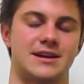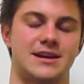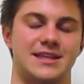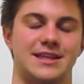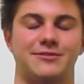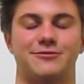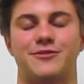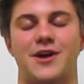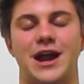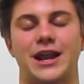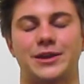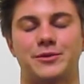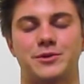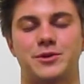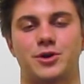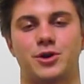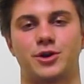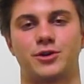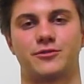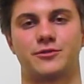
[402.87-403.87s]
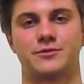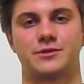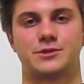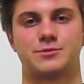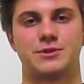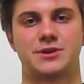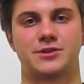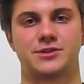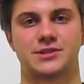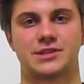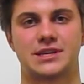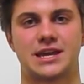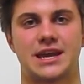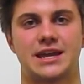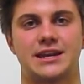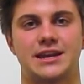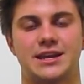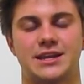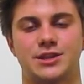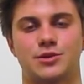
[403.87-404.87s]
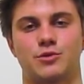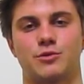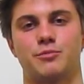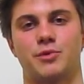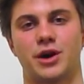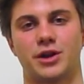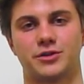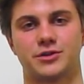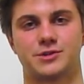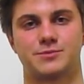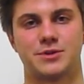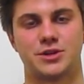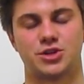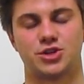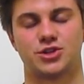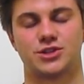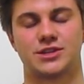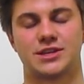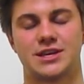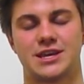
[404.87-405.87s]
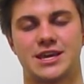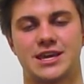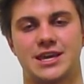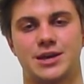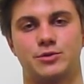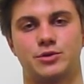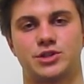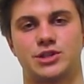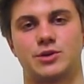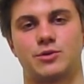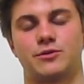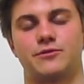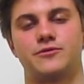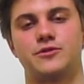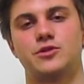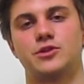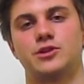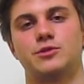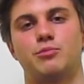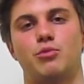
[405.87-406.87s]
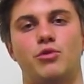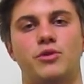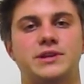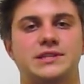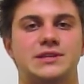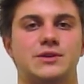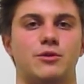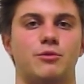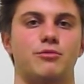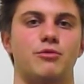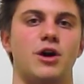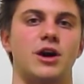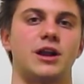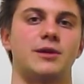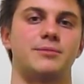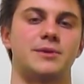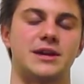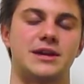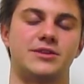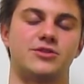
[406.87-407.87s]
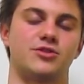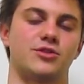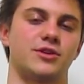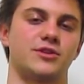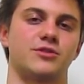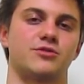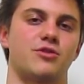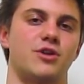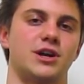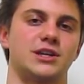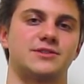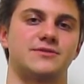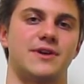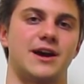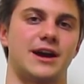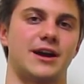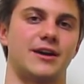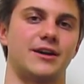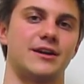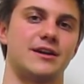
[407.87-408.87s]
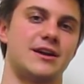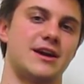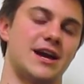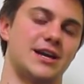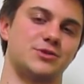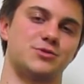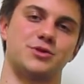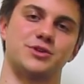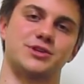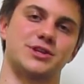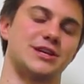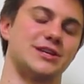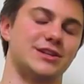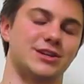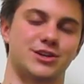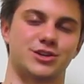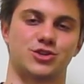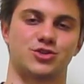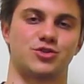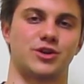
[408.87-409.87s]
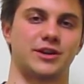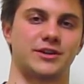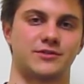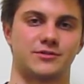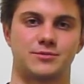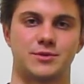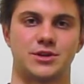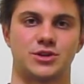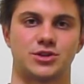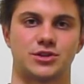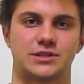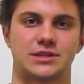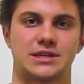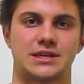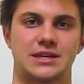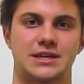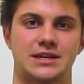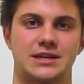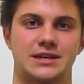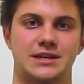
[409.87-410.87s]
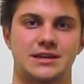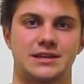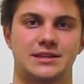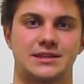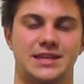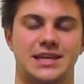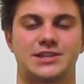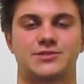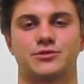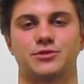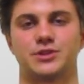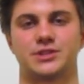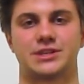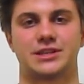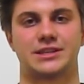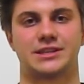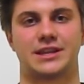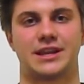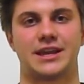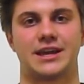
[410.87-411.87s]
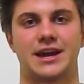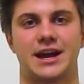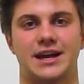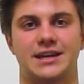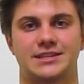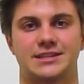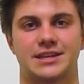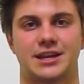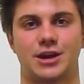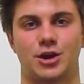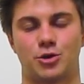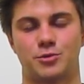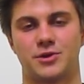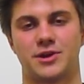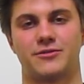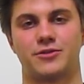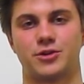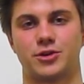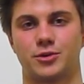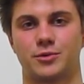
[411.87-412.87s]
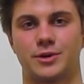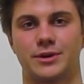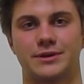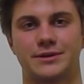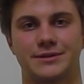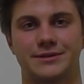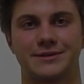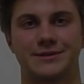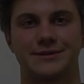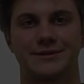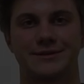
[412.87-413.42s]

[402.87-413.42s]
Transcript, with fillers: And then finally we heard from the speakers again in the rebuttal speeches, in which they refuted the points that were brought up during the crossfire, as well as in the constructive speeches. Thanks for listening today, guys, and I hope you have a good one.